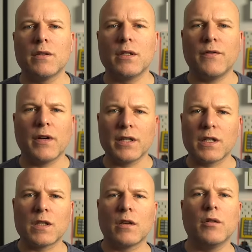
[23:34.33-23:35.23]
the Defy is a
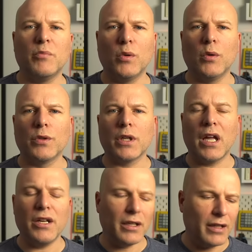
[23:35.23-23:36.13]
solid board,
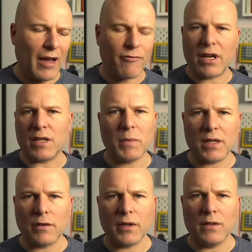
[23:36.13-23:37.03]
and nearly every
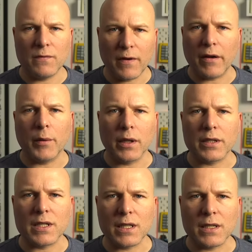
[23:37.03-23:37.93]
aspect of it is very well
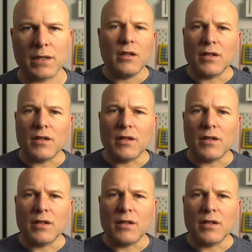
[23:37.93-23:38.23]
considered.